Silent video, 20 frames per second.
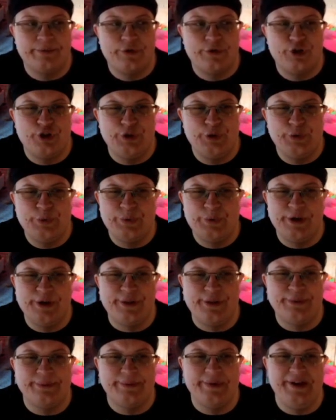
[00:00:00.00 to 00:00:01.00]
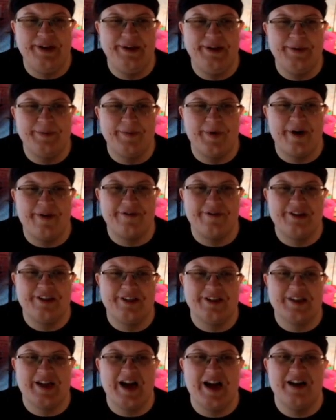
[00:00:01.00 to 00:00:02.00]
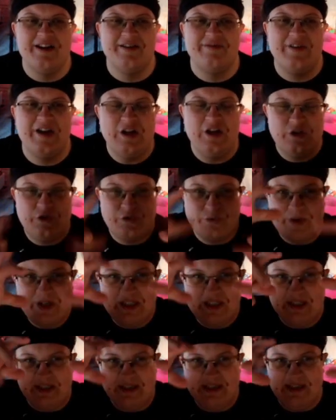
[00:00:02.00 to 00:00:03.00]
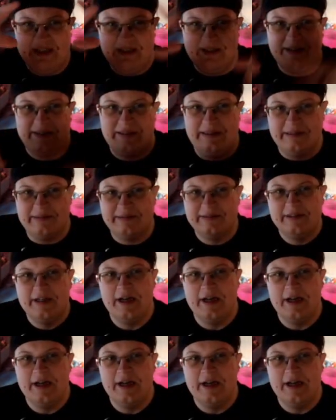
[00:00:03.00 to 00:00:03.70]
2 or 3 where it was just kind of that drizzly...